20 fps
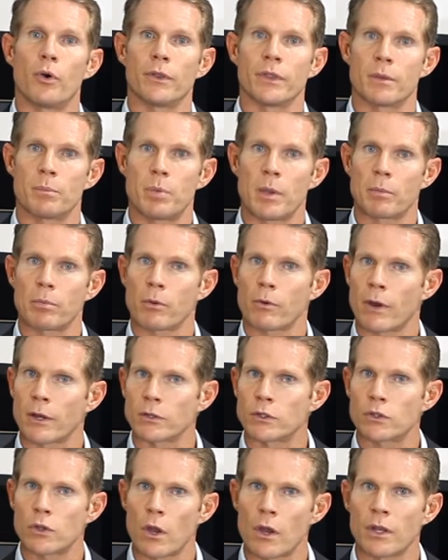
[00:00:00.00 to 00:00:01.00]
point that people are
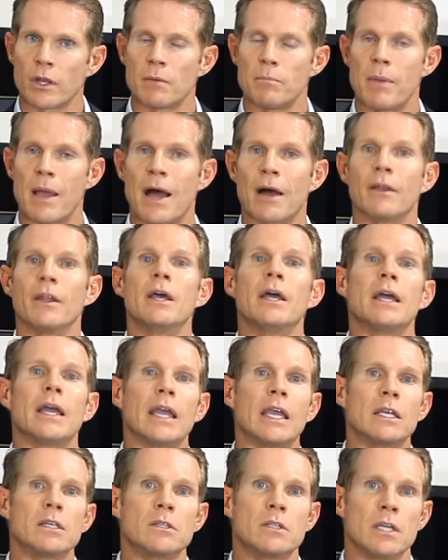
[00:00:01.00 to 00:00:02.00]
uncertain about
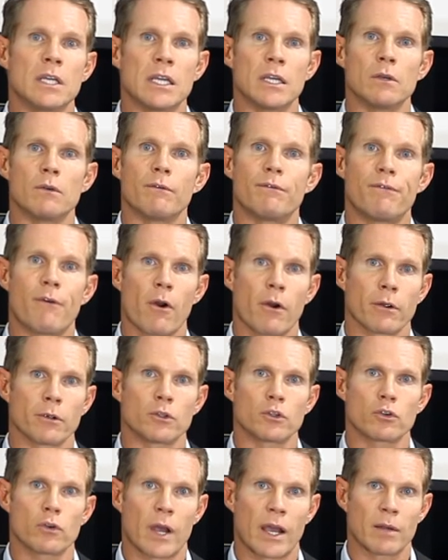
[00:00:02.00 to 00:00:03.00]
is the
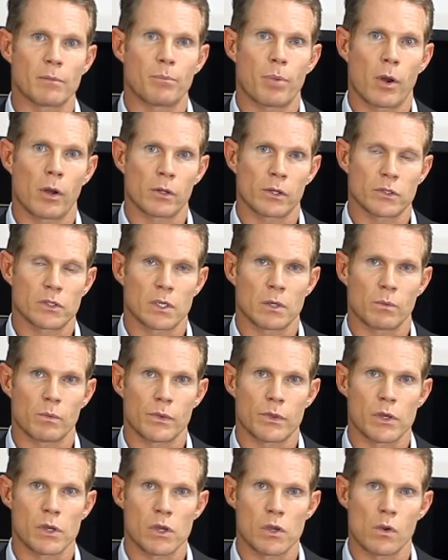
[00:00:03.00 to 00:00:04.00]
foreign trade policy
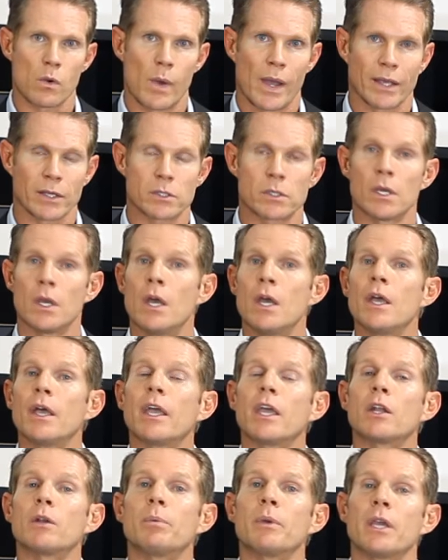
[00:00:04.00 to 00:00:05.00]
with the US.
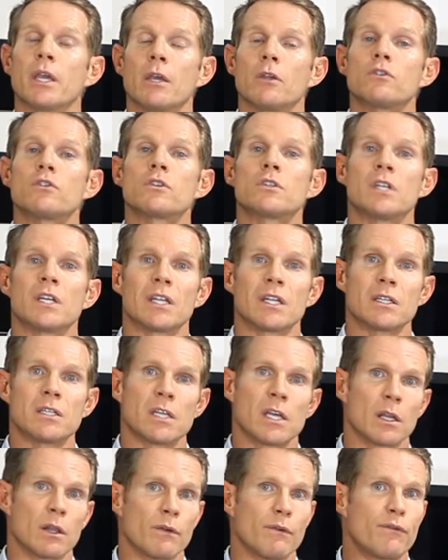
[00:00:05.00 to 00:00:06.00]
It'll be interesting to
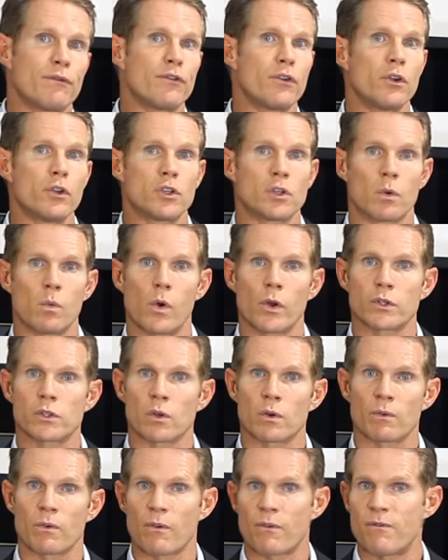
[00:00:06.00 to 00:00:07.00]
see in the future what
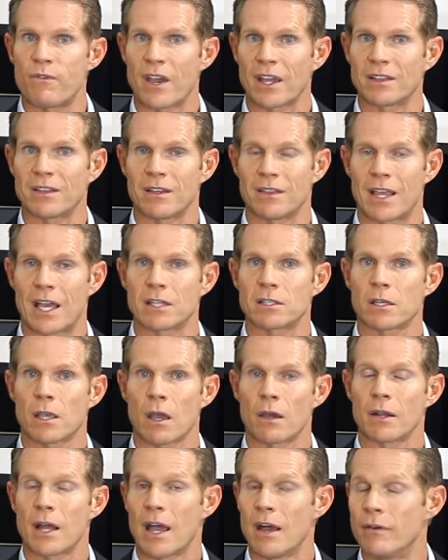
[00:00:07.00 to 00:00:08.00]
sort of effect that's
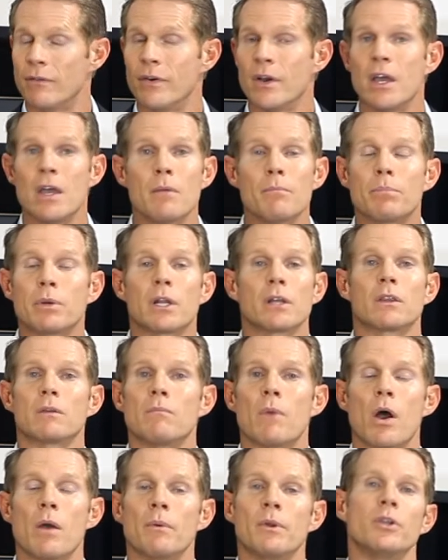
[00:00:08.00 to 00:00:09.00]
going to have. But at
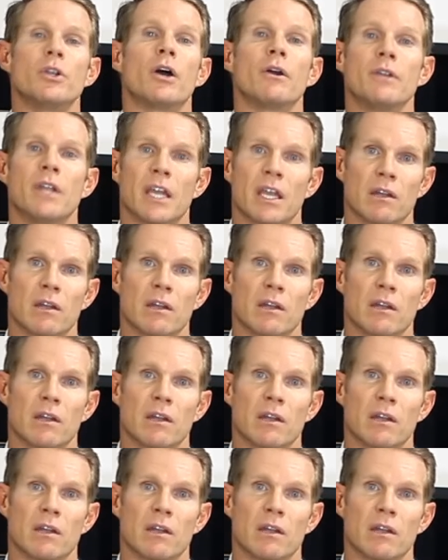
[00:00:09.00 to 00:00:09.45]
the moment, no